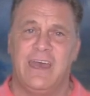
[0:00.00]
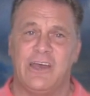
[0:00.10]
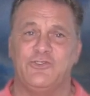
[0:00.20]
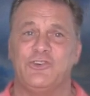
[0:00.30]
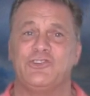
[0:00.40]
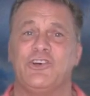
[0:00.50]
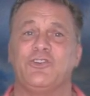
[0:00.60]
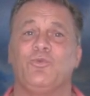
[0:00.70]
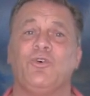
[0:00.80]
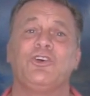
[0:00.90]
As you share
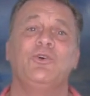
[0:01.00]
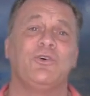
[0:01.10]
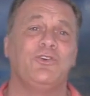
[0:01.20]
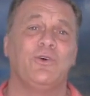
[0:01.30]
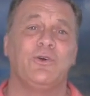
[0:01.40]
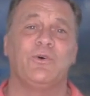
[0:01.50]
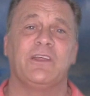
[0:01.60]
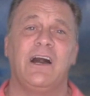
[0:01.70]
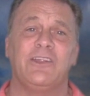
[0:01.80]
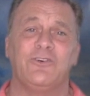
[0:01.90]
the work you are doing
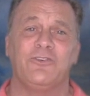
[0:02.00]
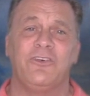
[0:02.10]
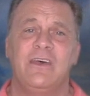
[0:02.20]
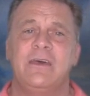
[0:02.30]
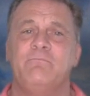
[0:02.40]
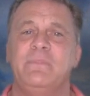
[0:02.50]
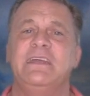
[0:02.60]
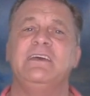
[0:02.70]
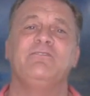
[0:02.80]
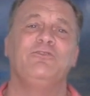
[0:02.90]
with others,
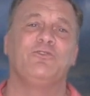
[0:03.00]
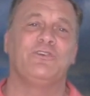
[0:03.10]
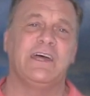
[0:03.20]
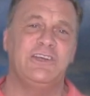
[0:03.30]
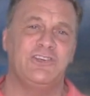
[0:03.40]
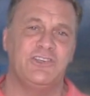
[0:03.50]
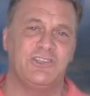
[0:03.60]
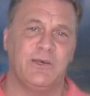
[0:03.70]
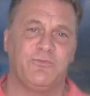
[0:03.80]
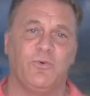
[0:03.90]
meaningful
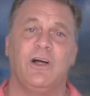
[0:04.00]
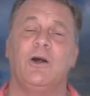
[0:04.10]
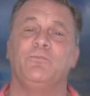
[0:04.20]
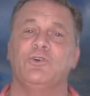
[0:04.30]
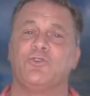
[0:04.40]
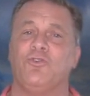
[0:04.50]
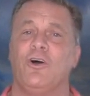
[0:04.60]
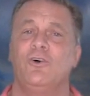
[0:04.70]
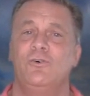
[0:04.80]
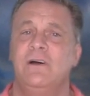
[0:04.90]
relationships will help you
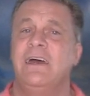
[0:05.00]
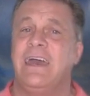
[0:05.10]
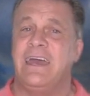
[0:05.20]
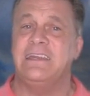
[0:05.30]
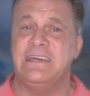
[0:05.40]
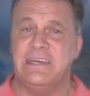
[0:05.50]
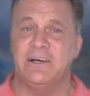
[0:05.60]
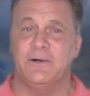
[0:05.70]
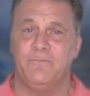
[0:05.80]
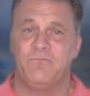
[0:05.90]
grow and
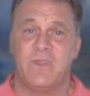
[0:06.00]
heal.